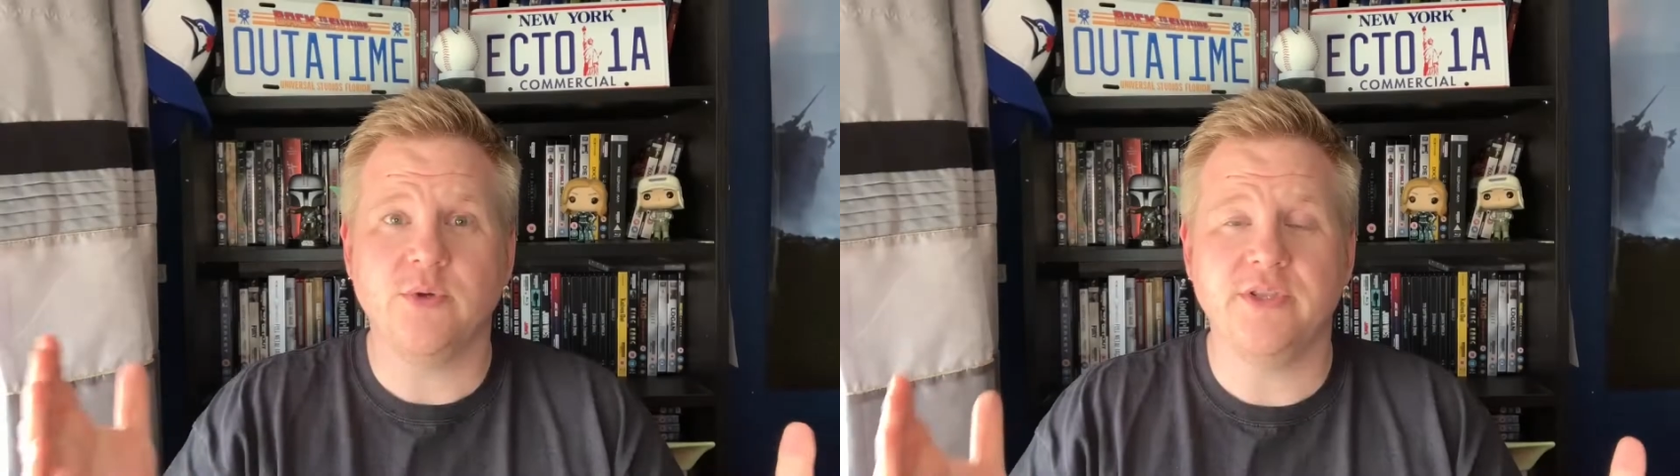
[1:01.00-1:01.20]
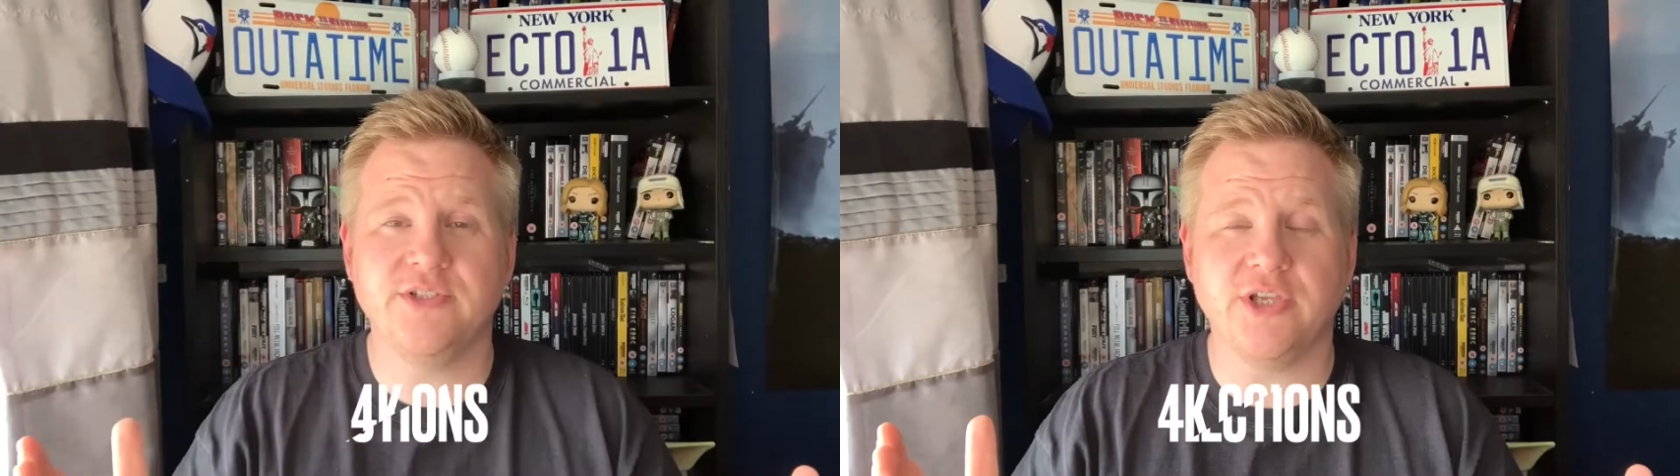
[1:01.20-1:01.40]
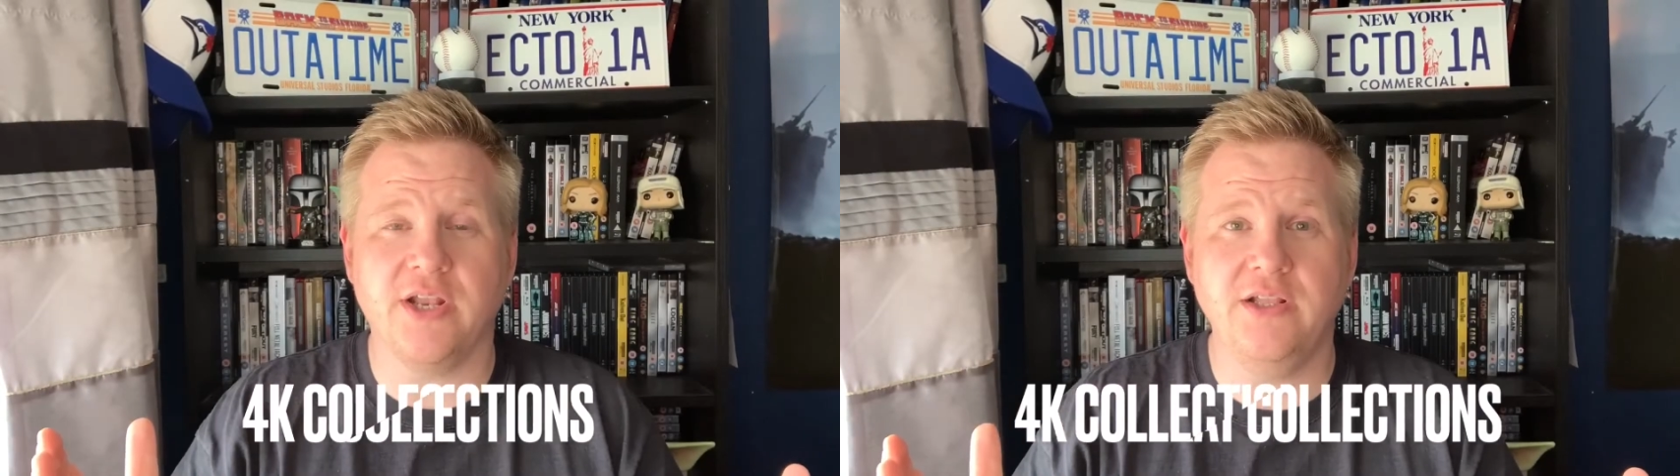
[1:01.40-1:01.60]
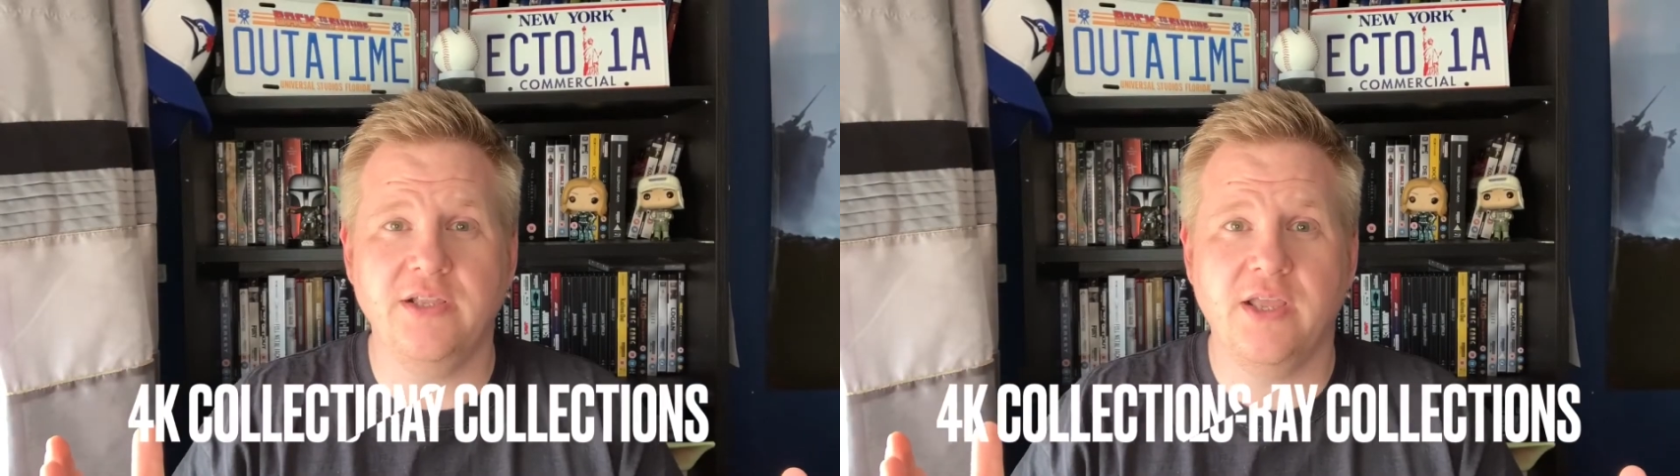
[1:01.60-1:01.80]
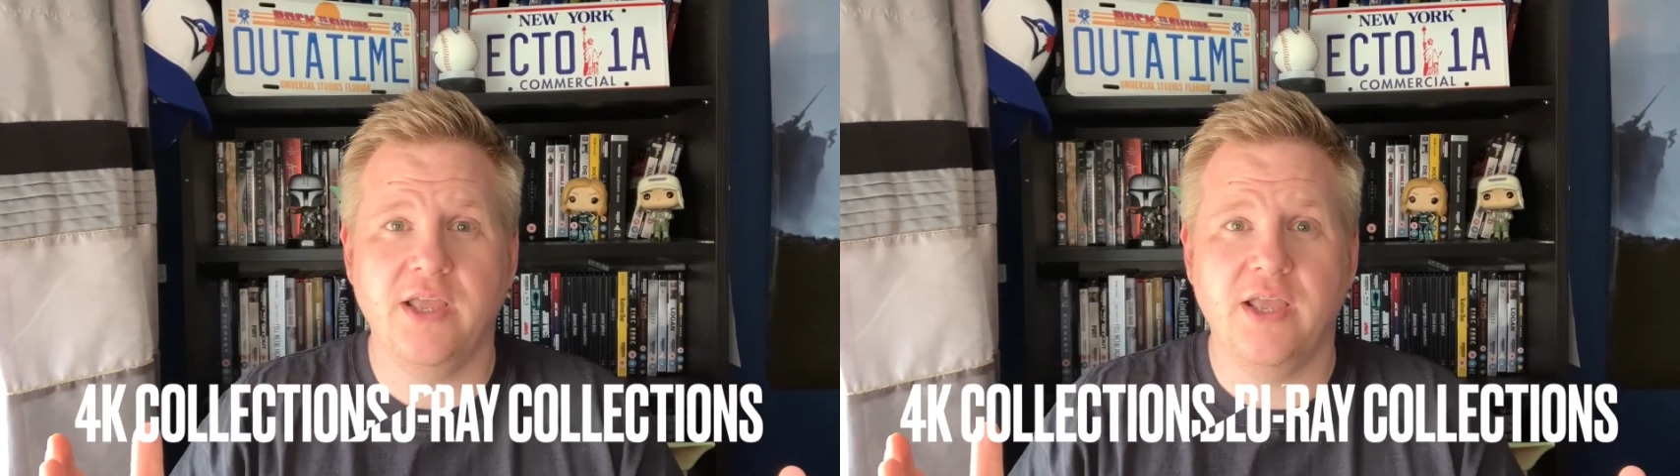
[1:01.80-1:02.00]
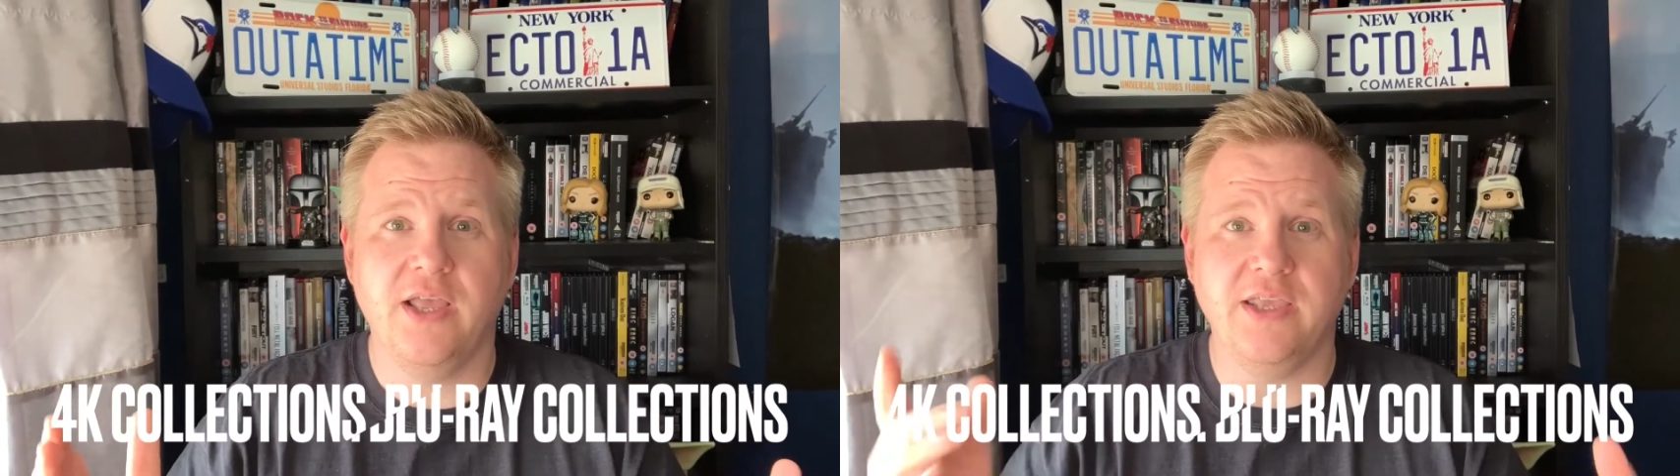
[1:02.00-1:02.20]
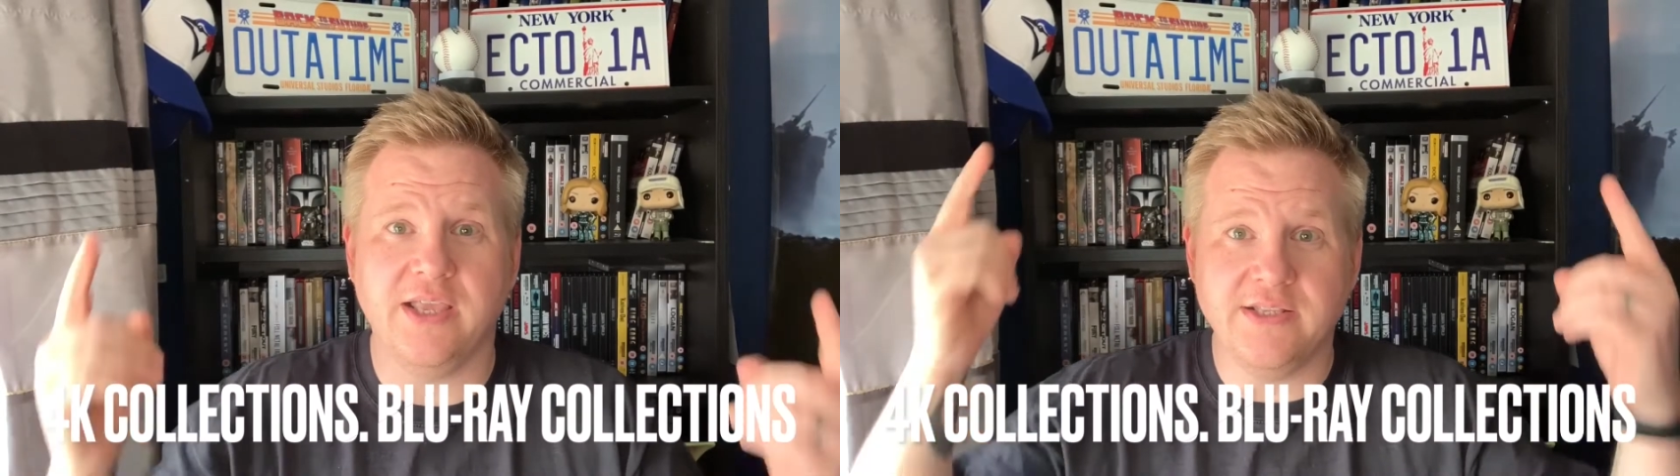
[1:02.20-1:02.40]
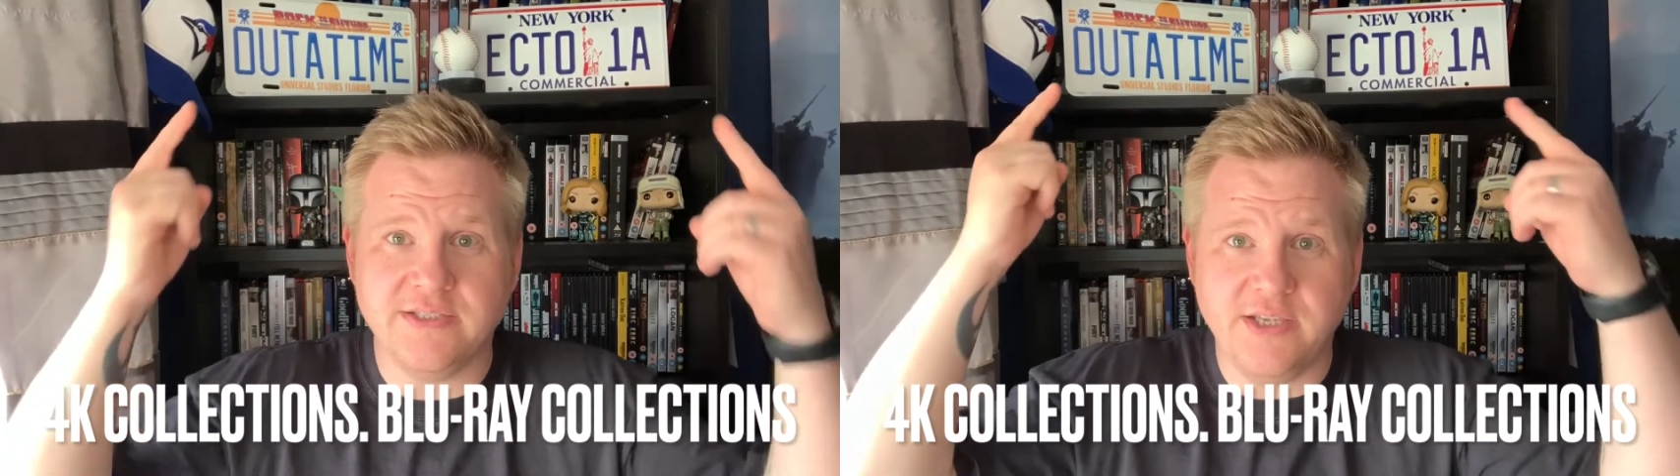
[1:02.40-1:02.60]
on the channel, you
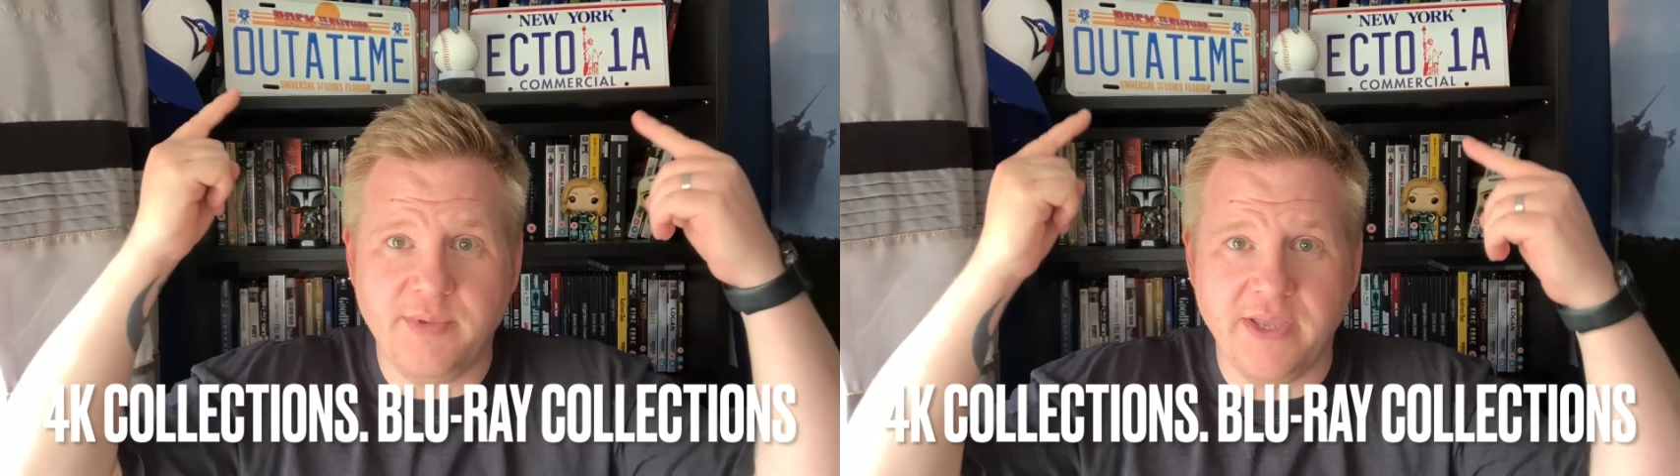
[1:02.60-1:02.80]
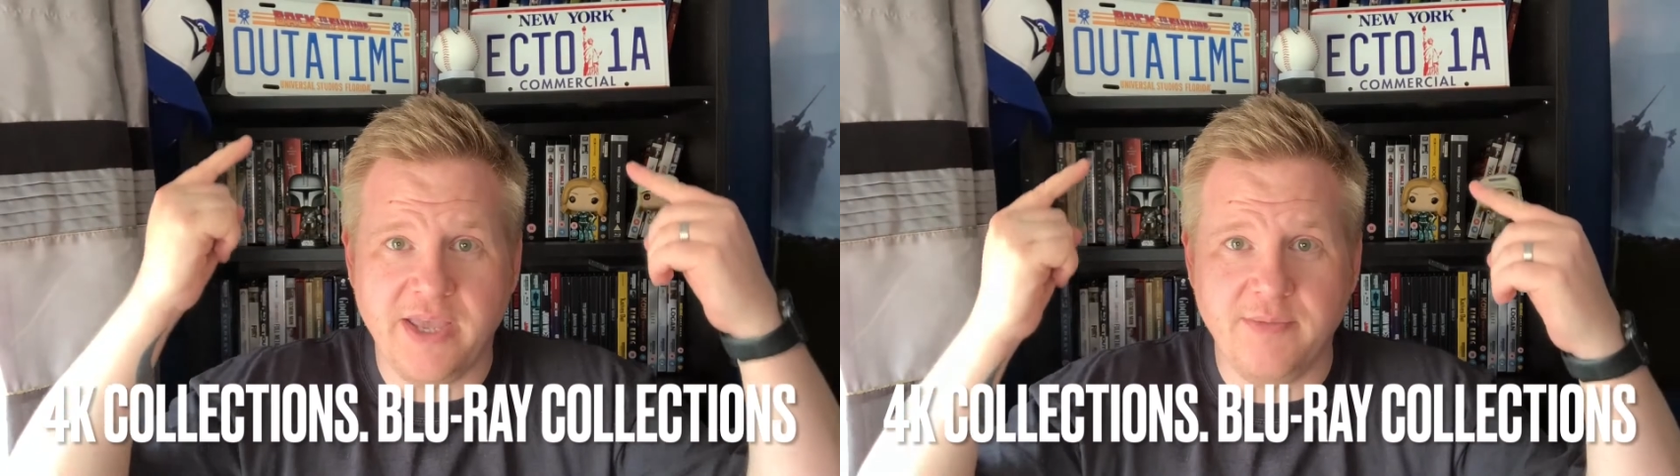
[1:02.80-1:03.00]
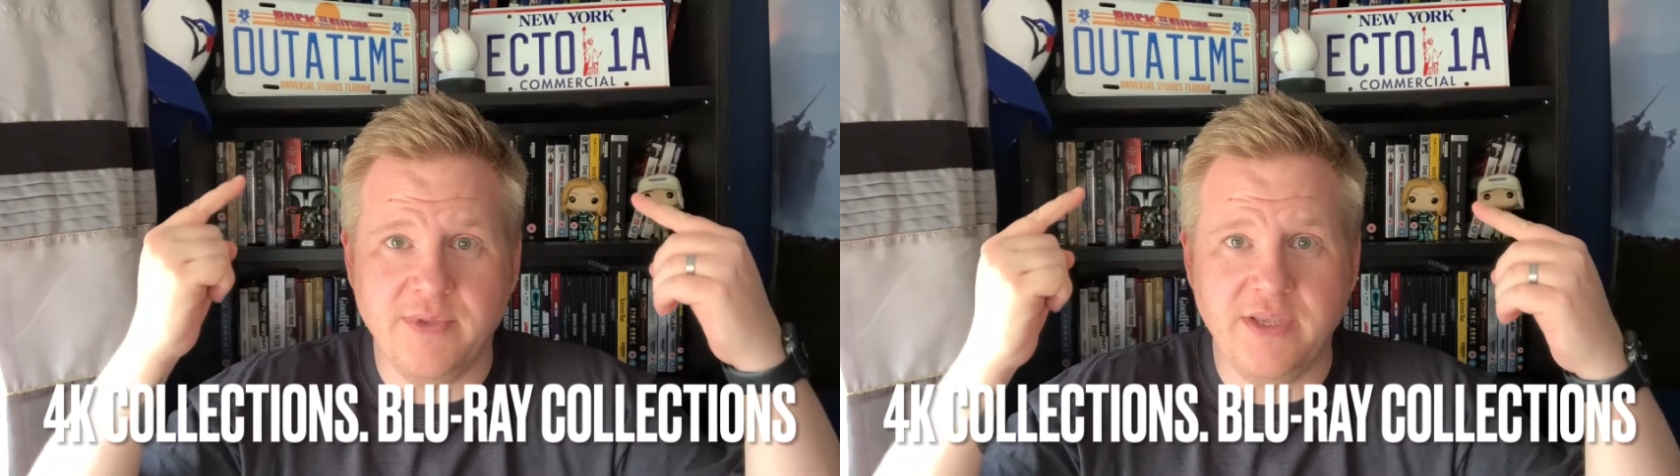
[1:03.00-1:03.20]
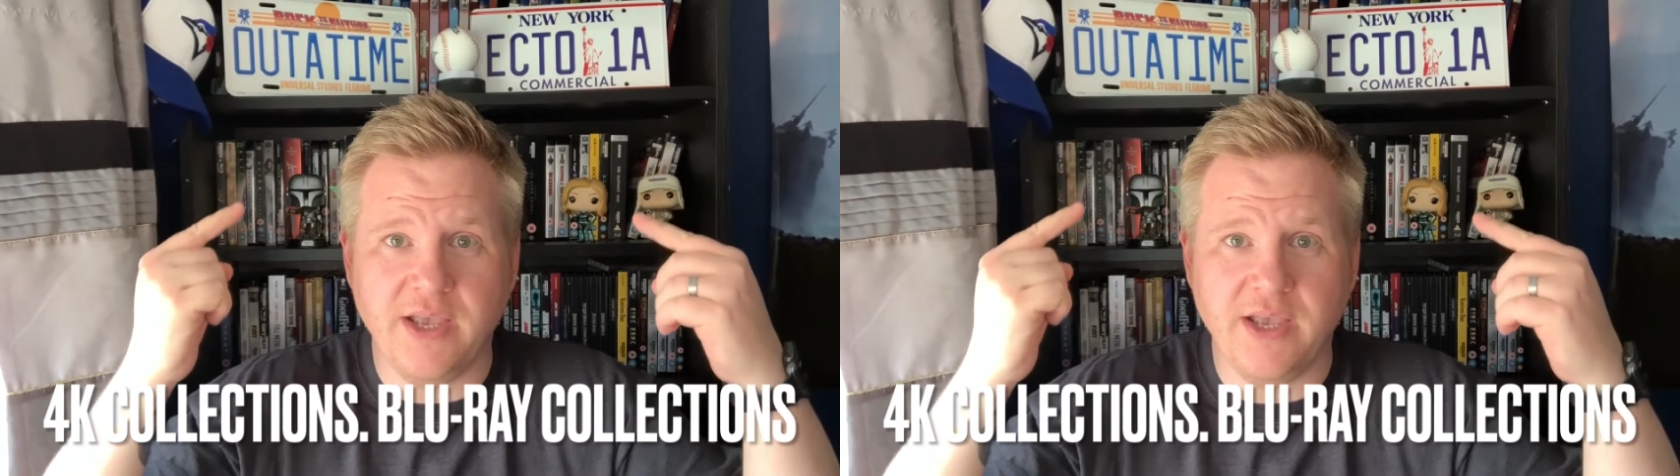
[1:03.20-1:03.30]
can see behind me,